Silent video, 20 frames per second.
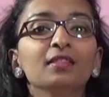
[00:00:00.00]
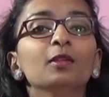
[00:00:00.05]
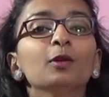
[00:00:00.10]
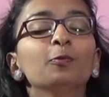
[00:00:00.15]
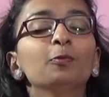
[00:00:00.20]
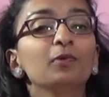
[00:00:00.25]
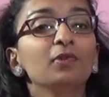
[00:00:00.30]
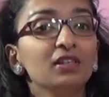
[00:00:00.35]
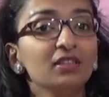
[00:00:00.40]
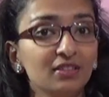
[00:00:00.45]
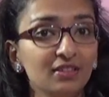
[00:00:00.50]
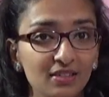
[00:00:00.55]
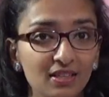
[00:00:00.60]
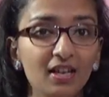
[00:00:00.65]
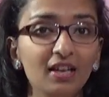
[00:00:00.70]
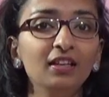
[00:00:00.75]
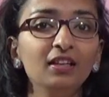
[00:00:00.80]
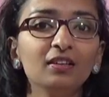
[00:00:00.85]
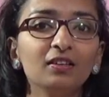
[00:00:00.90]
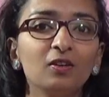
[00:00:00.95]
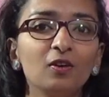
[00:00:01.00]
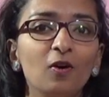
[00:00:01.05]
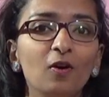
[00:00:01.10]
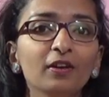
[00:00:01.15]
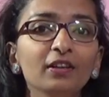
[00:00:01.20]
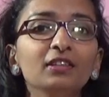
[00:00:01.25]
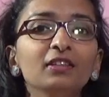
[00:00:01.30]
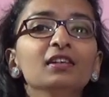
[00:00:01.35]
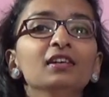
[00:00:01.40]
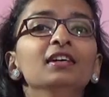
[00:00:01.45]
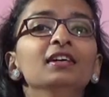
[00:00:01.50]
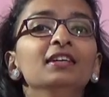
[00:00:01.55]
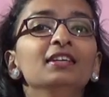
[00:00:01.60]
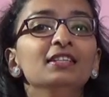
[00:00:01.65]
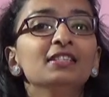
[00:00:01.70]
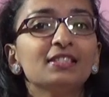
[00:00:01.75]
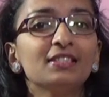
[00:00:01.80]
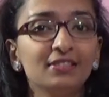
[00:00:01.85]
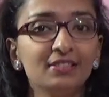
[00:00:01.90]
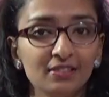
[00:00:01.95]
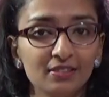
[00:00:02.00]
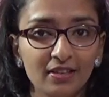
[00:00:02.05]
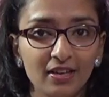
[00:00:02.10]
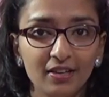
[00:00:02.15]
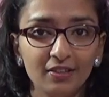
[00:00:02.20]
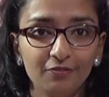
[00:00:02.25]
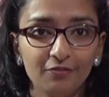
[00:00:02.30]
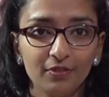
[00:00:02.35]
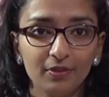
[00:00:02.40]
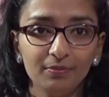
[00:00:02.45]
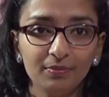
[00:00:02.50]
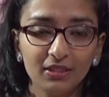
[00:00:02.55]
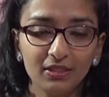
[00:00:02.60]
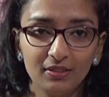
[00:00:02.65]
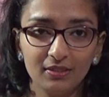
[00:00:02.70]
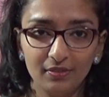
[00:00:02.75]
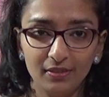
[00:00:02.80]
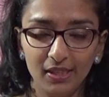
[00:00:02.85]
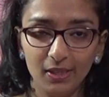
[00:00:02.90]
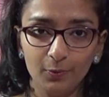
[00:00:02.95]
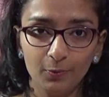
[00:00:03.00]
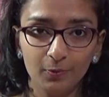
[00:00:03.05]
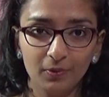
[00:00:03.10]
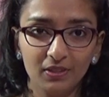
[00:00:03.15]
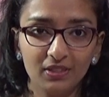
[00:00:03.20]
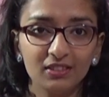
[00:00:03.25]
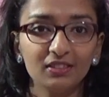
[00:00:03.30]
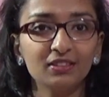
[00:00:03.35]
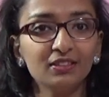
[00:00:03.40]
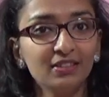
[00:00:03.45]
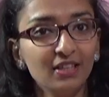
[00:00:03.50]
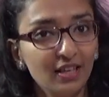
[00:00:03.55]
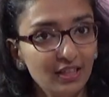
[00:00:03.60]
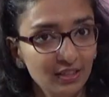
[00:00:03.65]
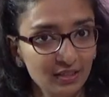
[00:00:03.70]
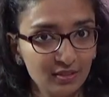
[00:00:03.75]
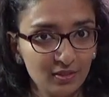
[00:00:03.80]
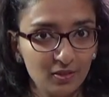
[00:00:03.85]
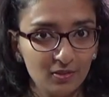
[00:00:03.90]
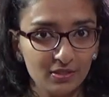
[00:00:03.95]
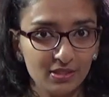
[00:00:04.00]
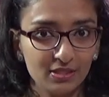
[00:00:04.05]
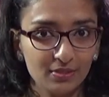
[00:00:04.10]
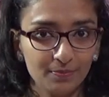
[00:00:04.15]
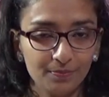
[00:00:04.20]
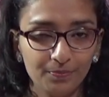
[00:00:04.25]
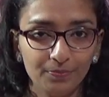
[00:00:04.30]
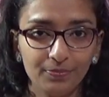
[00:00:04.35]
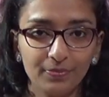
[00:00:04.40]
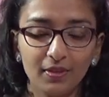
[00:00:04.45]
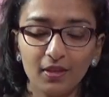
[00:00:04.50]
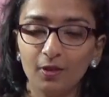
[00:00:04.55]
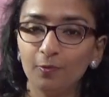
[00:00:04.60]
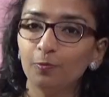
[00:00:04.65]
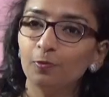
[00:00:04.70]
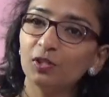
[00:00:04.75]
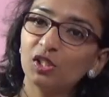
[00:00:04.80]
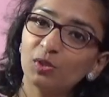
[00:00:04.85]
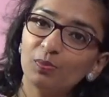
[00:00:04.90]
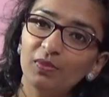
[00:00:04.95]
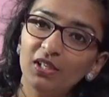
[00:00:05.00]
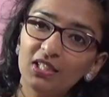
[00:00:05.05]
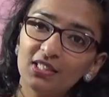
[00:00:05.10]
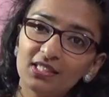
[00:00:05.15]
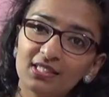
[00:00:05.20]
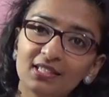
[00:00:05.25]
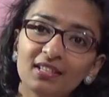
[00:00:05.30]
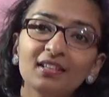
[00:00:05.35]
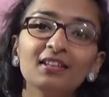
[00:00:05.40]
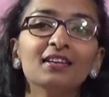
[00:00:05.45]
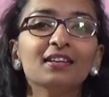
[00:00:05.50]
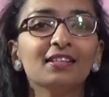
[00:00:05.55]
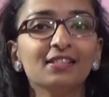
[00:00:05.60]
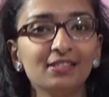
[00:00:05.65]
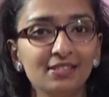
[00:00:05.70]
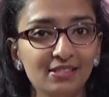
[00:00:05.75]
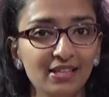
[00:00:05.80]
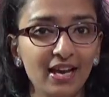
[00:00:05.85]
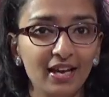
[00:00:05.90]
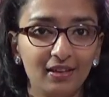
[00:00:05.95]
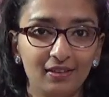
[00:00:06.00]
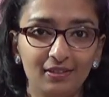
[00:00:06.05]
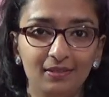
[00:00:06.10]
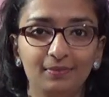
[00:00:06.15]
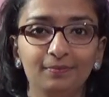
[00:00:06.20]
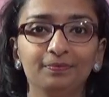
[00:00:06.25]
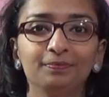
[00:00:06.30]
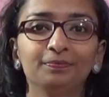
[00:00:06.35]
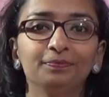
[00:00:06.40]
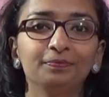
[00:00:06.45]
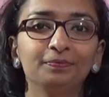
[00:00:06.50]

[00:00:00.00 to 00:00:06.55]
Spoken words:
The word thylakoid is derived from the Greek word thylakos, which means sac.